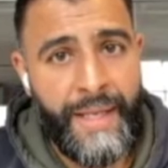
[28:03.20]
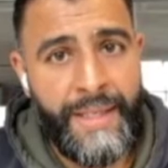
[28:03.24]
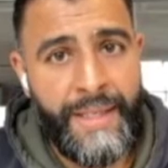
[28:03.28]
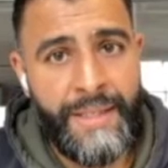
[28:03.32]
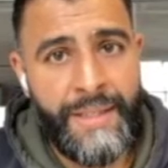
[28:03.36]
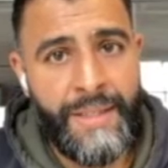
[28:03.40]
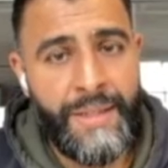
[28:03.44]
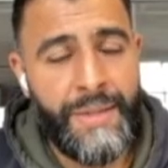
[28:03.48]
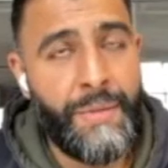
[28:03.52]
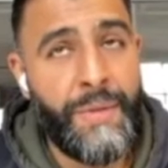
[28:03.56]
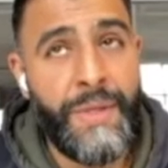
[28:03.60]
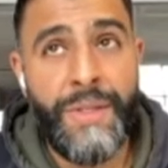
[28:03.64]

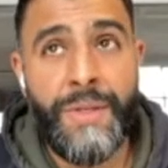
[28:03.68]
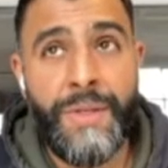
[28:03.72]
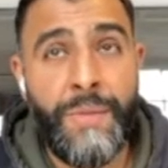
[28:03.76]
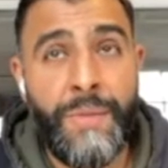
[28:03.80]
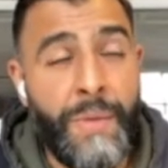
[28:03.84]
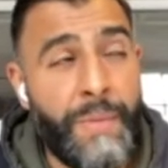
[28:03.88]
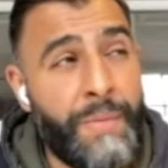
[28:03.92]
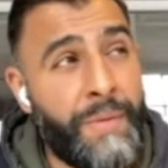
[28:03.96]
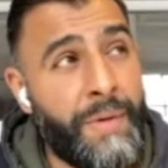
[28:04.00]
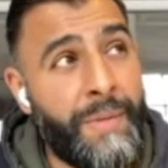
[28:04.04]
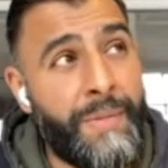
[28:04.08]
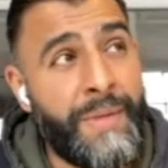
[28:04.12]
days, which
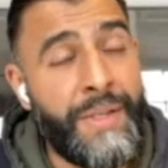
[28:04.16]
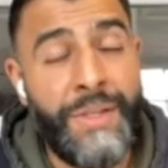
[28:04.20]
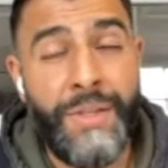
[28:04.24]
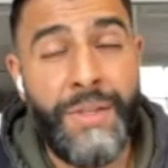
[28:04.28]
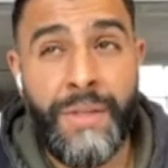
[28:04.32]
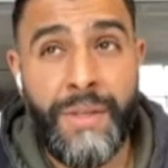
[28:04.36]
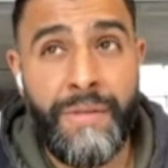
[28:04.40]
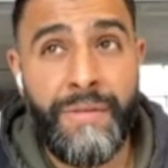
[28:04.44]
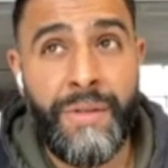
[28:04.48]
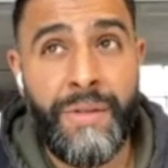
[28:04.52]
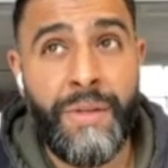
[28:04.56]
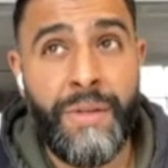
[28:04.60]
we probably
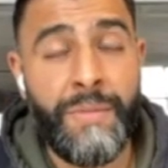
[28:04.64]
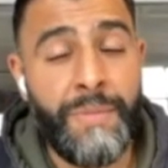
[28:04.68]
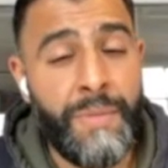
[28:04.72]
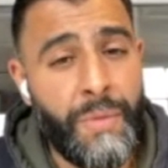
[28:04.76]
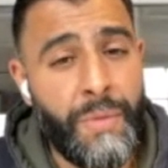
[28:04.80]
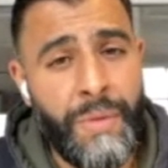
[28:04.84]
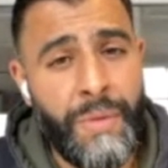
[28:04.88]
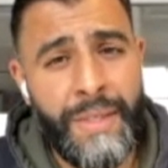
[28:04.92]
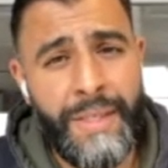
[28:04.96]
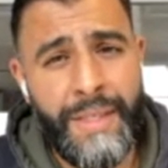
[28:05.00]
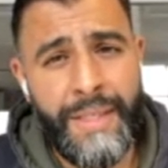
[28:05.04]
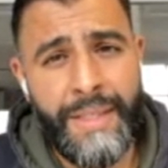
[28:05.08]
should have done,
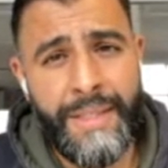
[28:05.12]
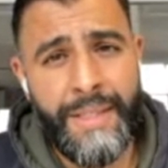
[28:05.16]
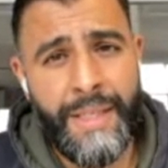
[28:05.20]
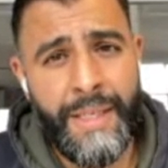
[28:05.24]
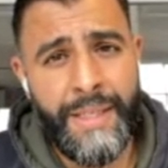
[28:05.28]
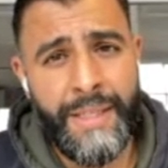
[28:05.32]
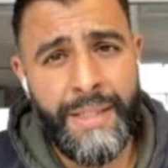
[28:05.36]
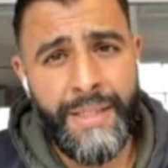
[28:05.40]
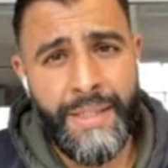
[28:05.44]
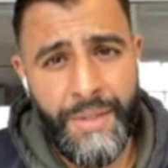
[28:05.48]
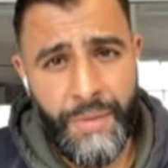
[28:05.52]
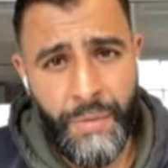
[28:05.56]
but we
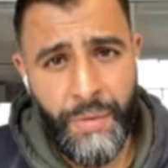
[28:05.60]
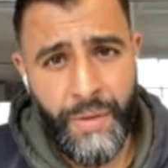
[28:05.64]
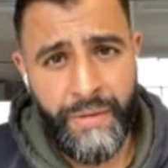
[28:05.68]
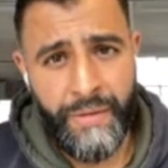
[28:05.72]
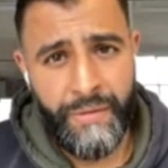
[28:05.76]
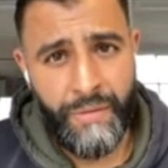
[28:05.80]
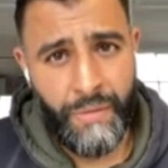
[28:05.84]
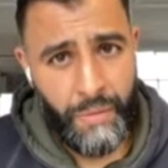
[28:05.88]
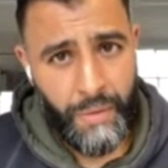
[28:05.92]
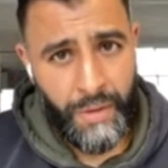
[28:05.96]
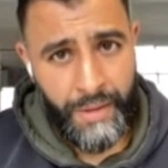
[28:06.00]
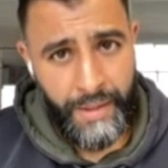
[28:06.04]
decided to do it
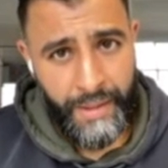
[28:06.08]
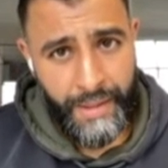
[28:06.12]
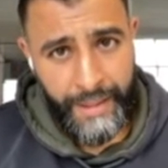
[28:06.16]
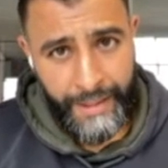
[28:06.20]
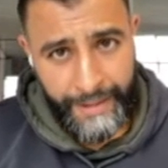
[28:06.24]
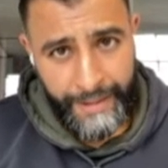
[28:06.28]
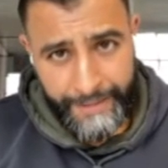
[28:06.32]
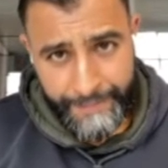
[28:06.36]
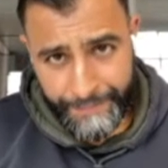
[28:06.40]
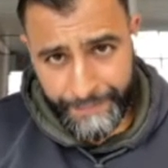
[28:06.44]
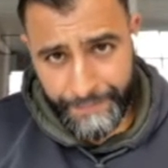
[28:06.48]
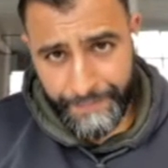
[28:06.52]
over 1
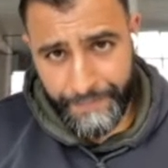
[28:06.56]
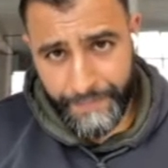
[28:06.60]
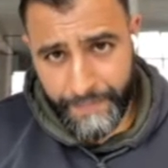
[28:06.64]
day.